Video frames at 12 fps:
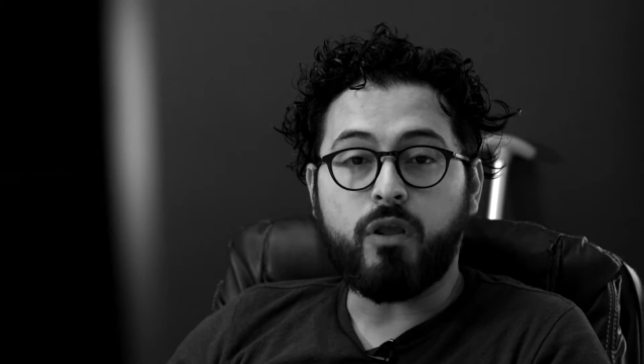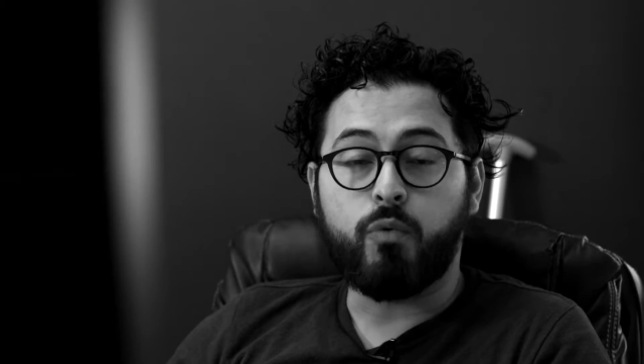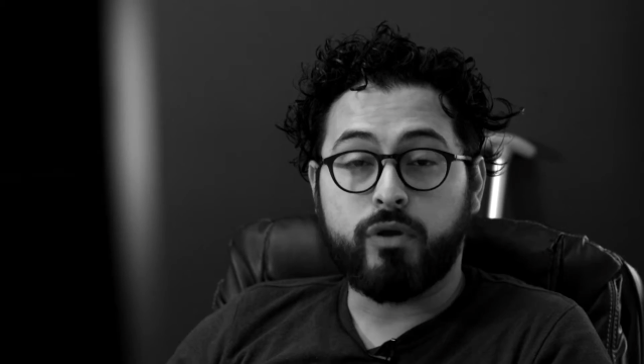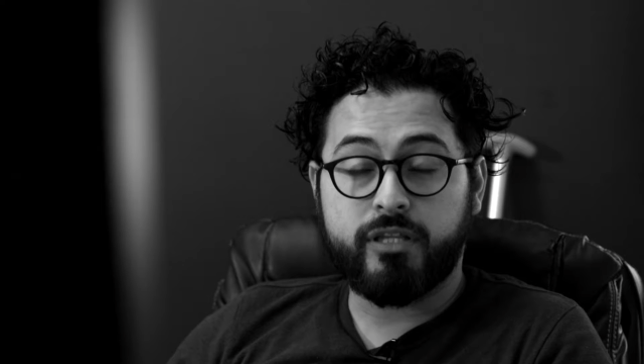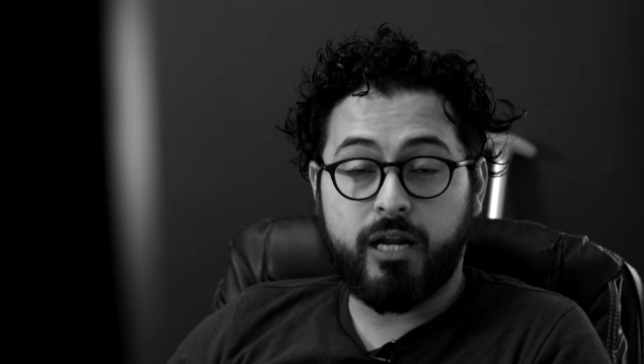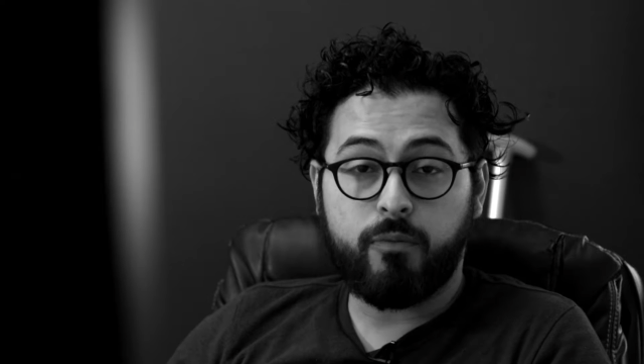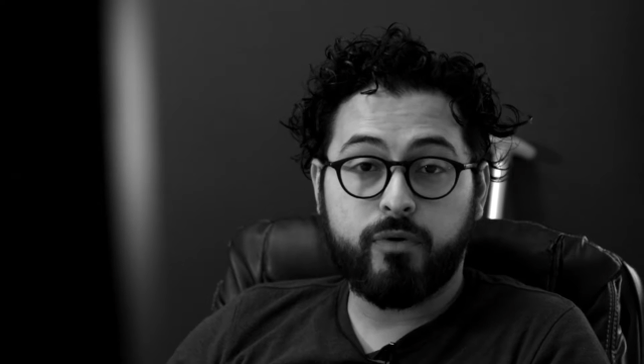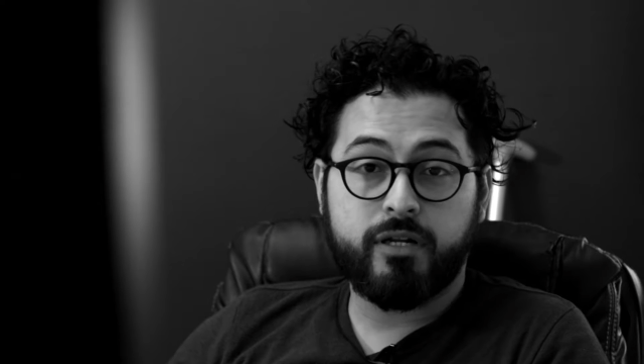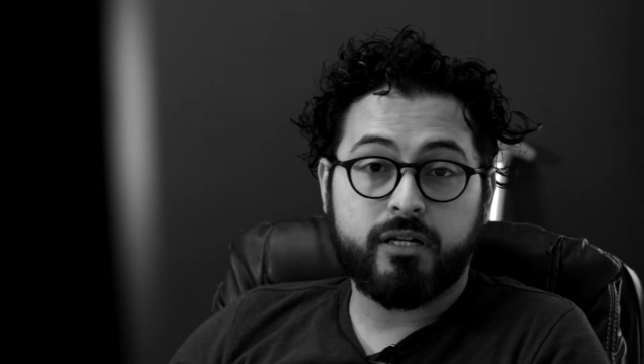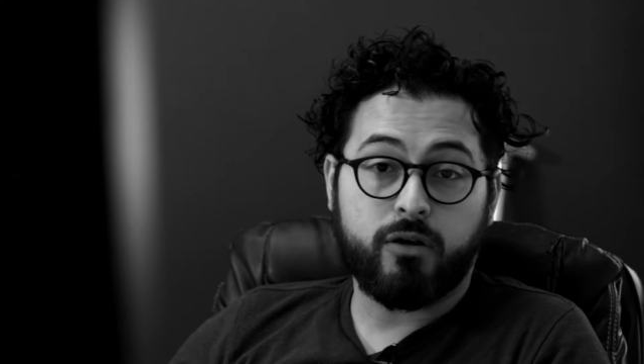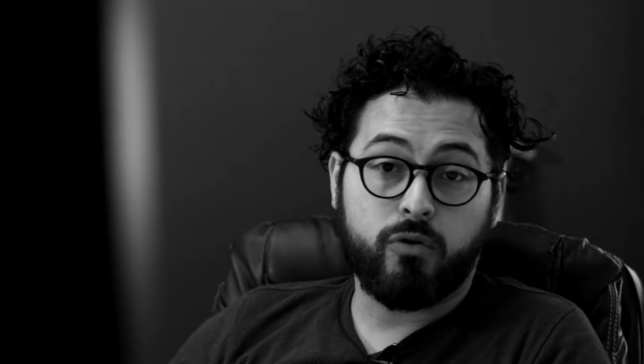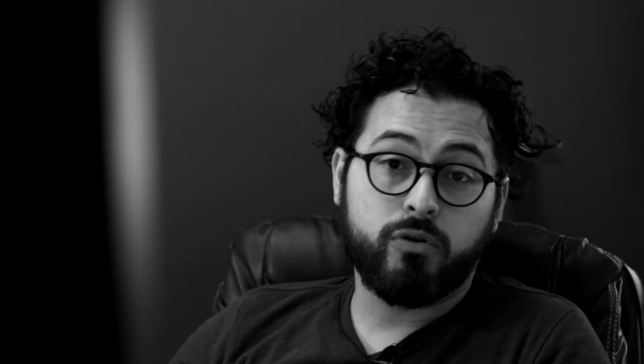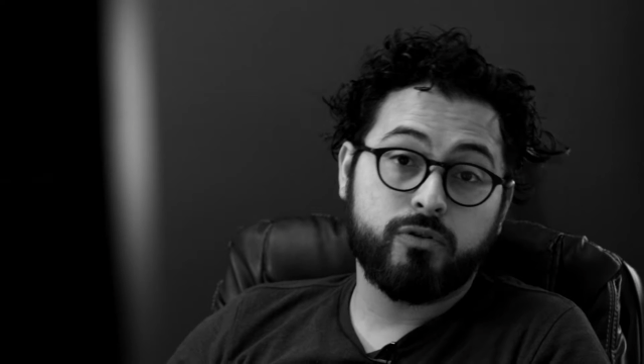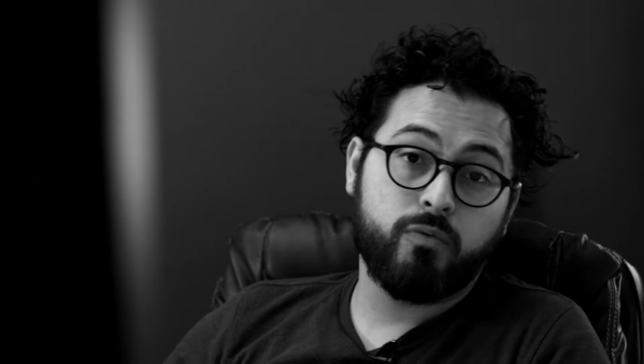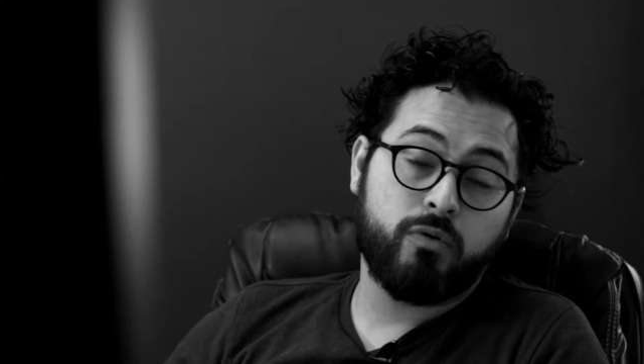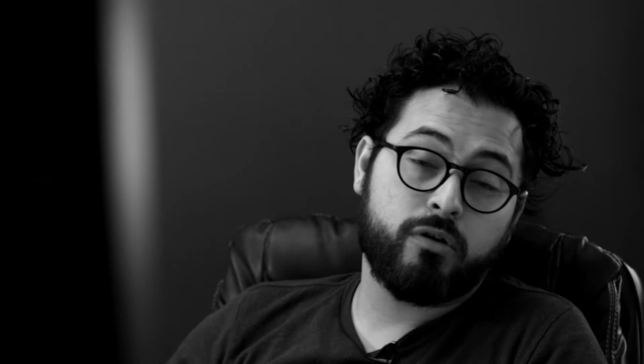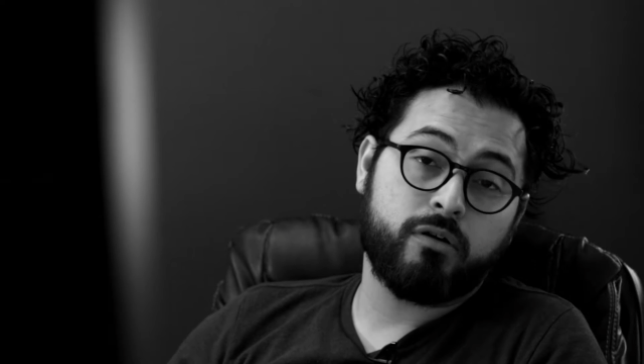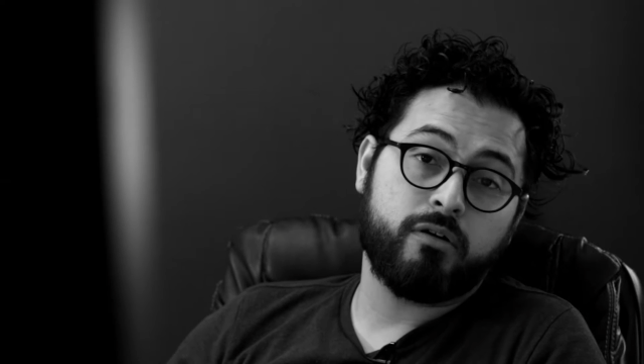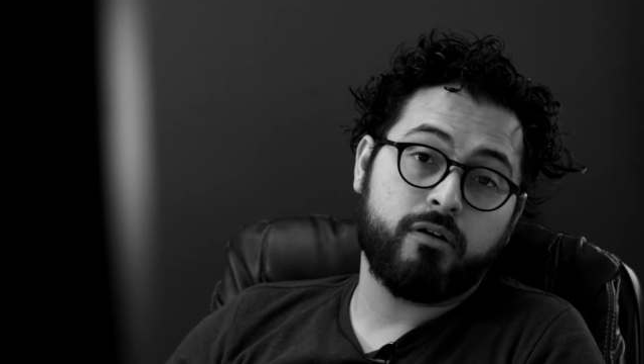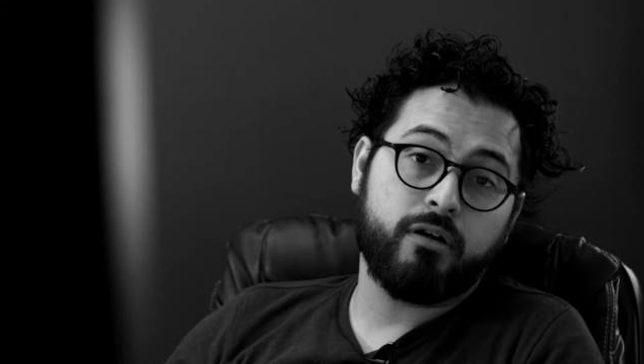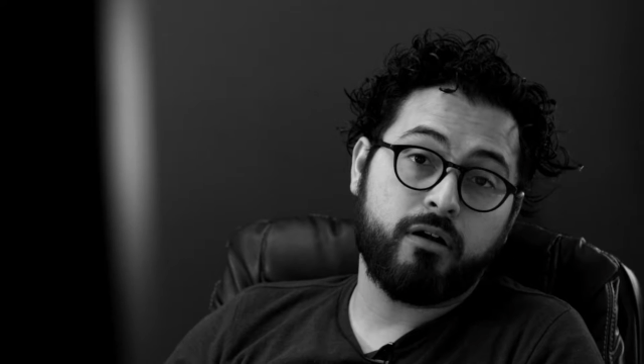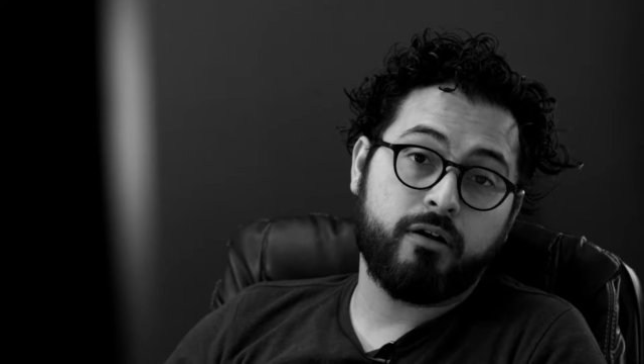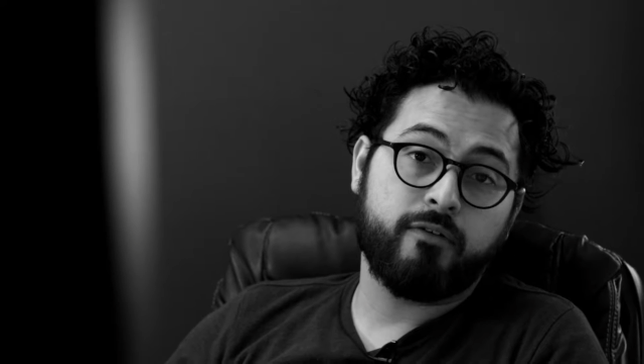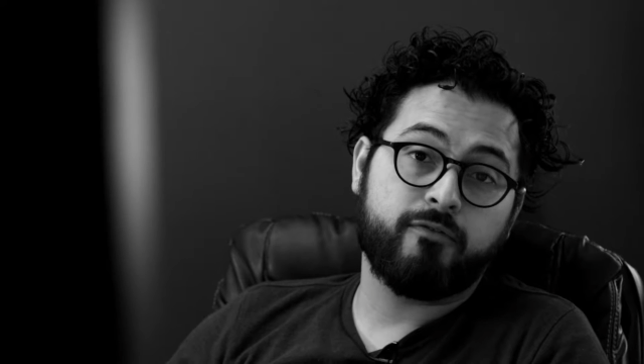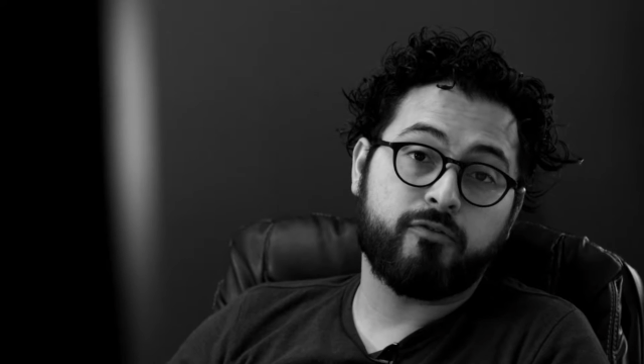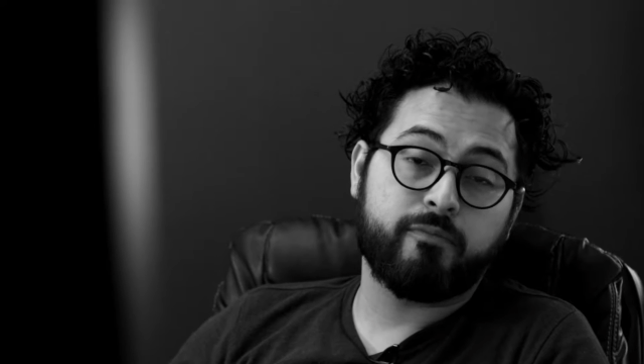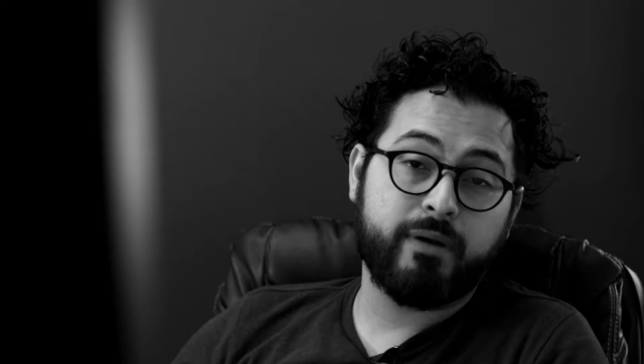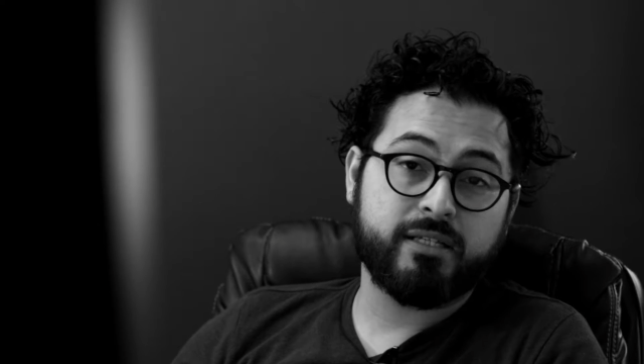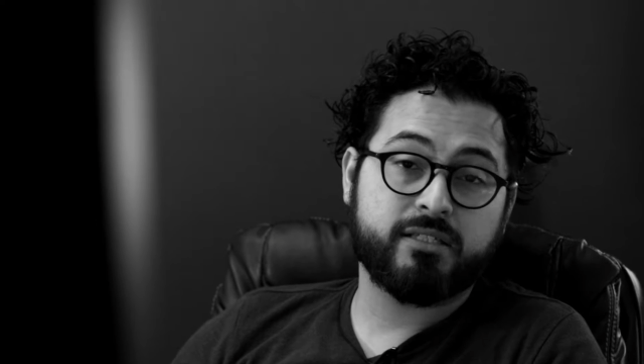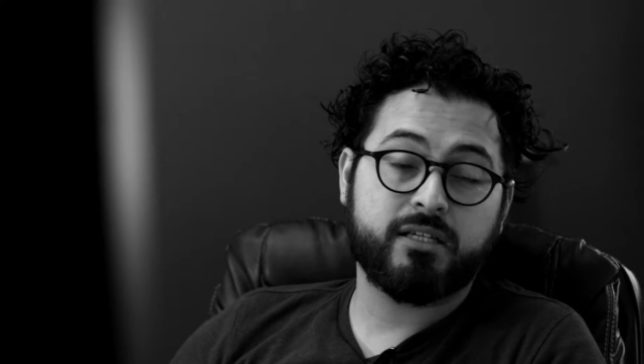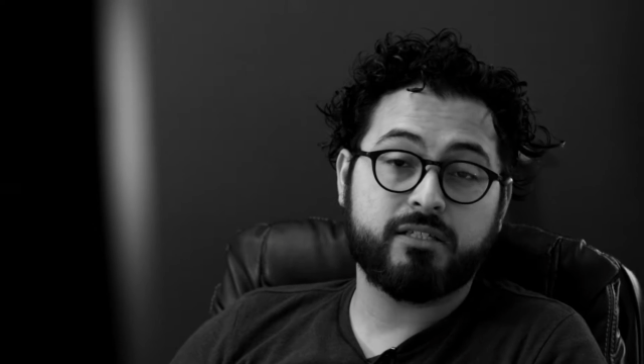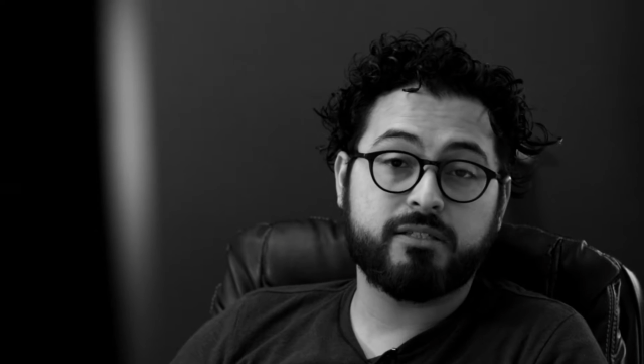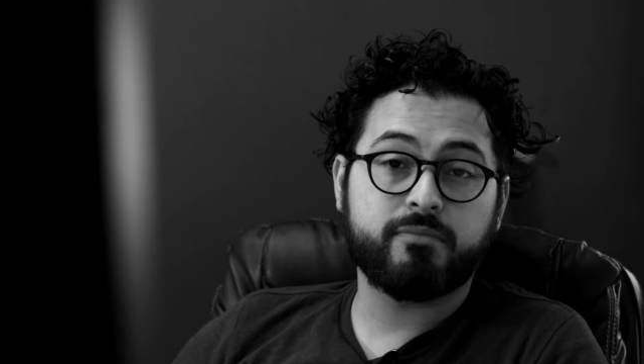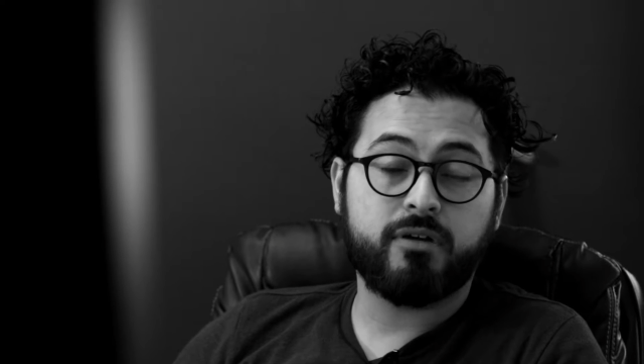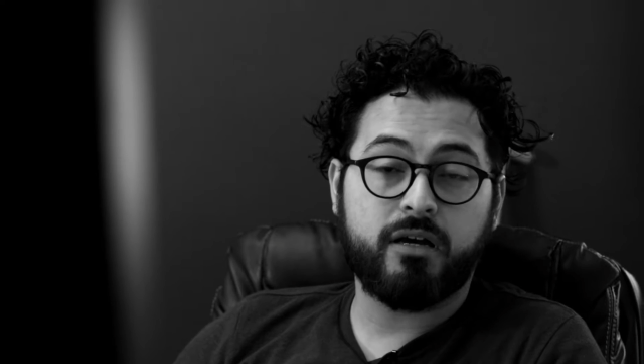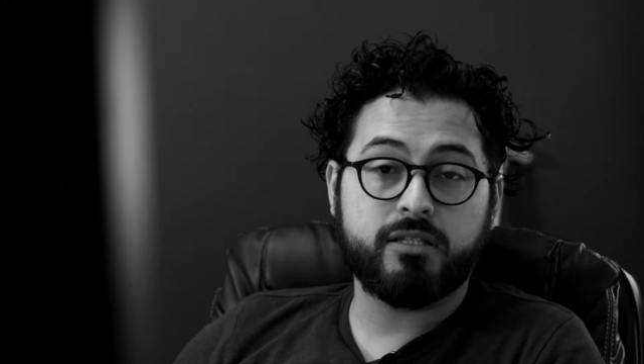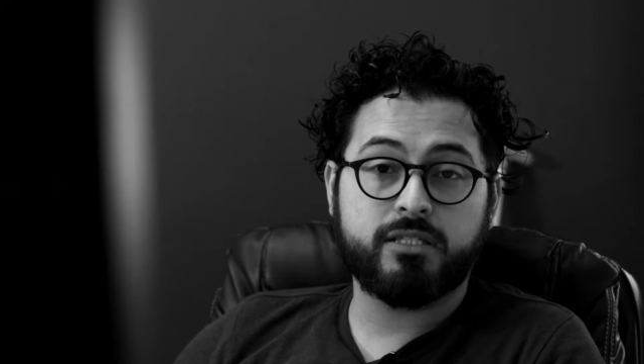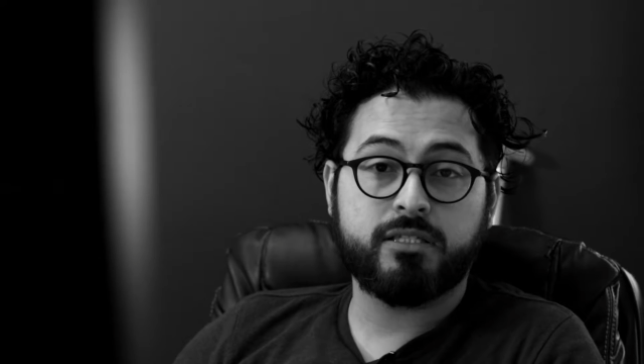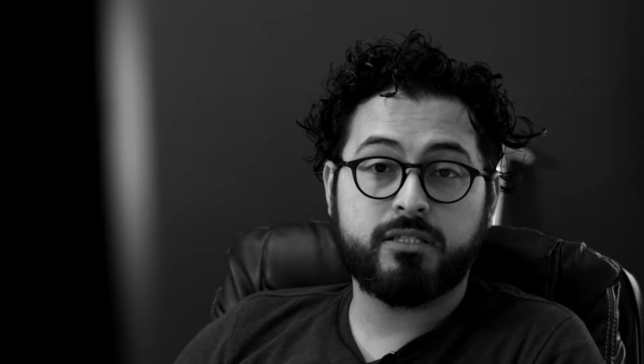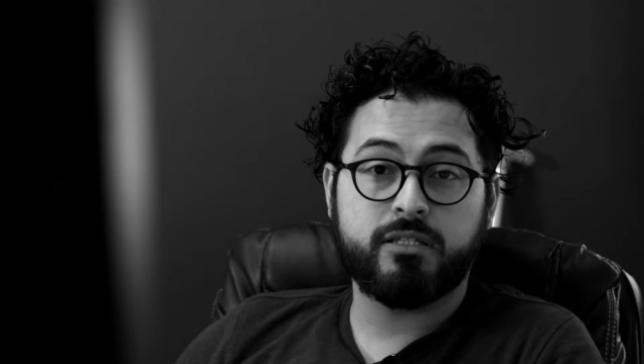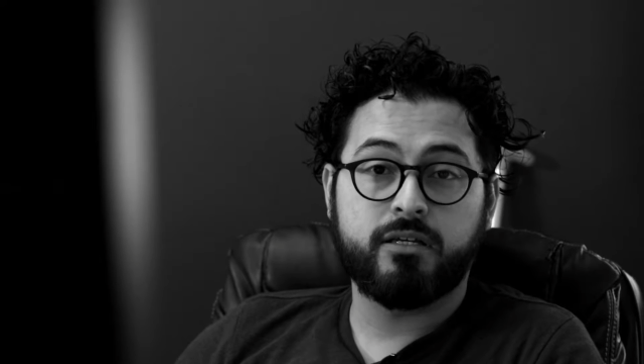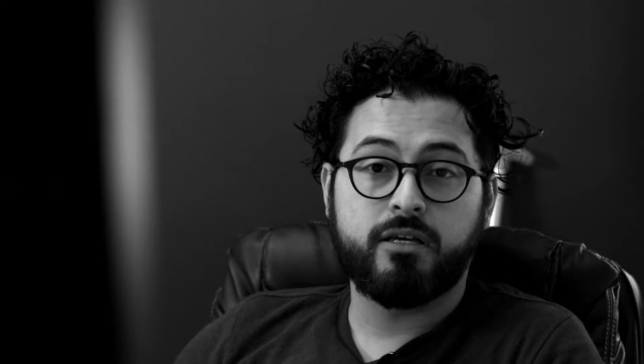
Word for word: We ended up winning a gold award uh, for best custom content,